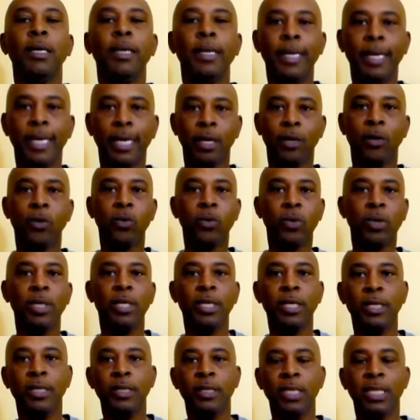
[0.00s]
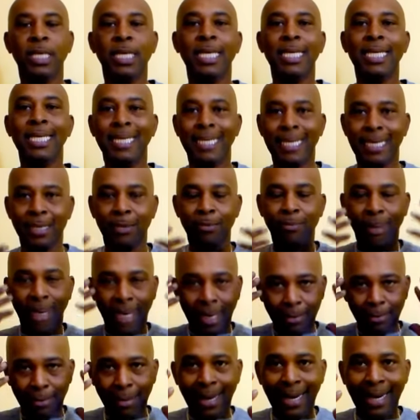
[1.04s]
Not only did
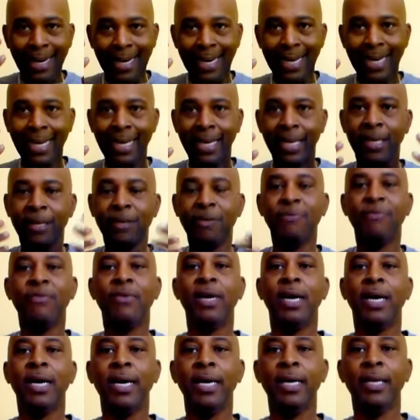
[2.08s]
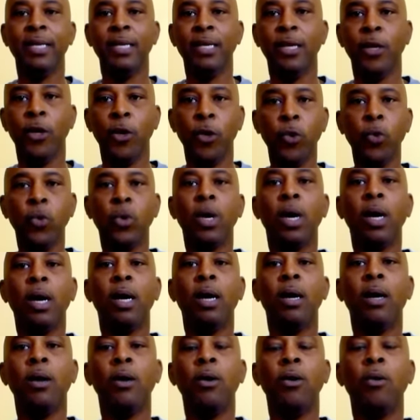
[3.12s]
my mind find a new
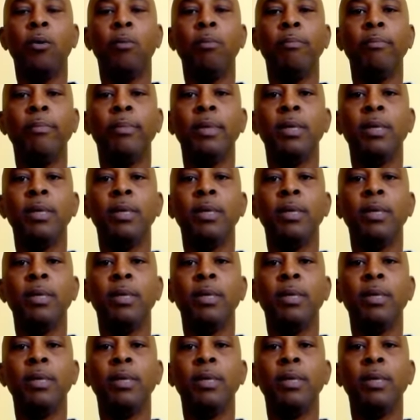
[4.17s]
calm,